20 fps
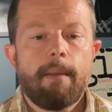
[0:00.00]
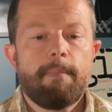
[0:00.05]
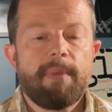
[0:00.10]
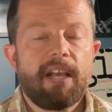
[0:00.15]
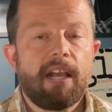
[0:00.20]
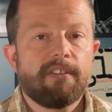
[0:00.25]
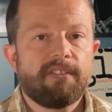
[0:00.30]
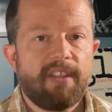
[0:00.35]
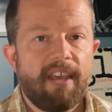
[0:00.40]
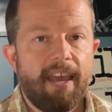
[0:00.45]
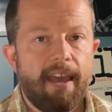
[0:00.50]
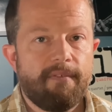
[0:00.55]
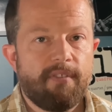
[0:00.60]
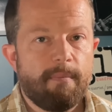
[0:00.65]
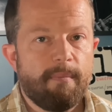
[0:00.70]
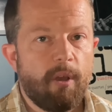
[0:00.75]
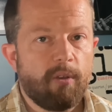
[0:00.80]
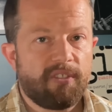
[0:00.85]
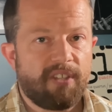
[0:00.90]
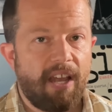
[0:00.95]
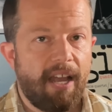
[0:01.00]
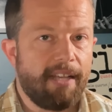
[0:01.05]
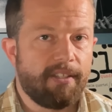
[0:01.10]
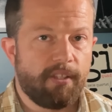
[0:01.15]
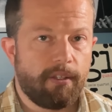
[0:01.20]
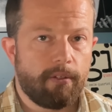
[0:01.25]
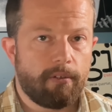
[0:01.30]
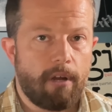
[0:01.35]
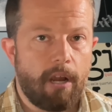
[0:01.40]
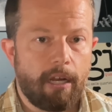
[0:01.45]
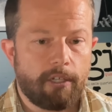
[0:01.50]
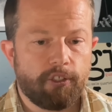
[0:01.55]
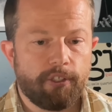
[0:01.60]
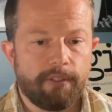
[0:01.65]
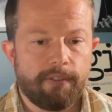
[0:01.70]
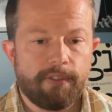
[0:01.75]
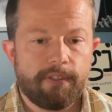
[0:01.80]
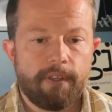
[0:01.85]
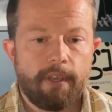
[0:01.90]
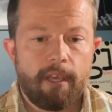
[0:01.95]
because they have the most eyes on their
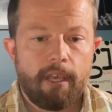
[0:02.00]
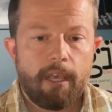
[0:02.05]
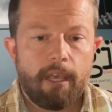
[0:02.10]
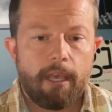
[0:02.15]
auctions.